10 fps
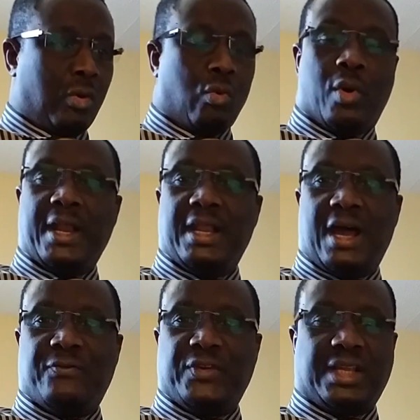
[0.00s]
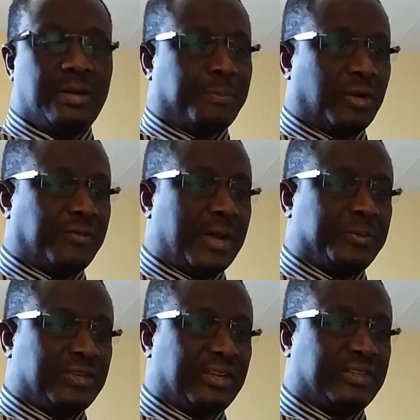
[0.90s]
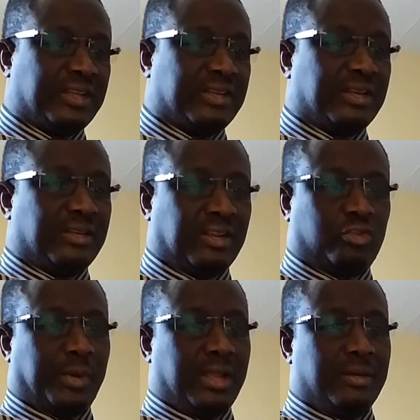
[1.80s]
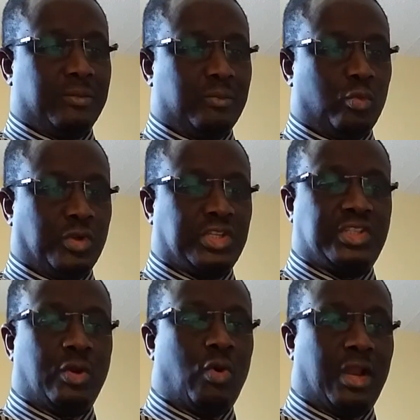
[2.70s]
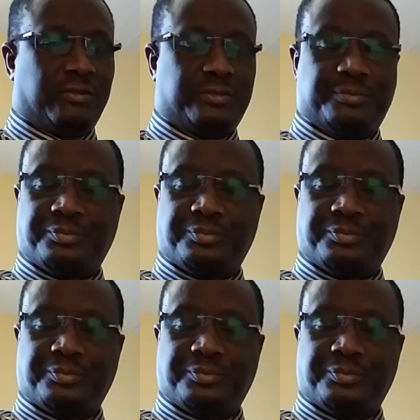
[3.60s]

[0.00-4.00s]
One African proverb says it this way, which is in Wolof.